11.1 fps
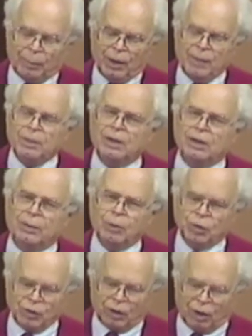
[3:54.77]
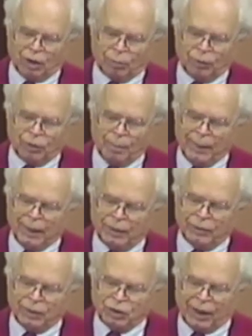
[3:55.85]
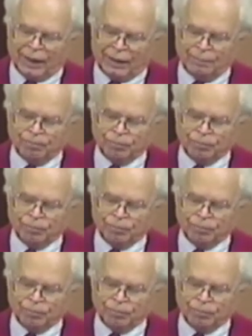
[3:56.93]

prayer meeting in the music hall with the mayor in the chair.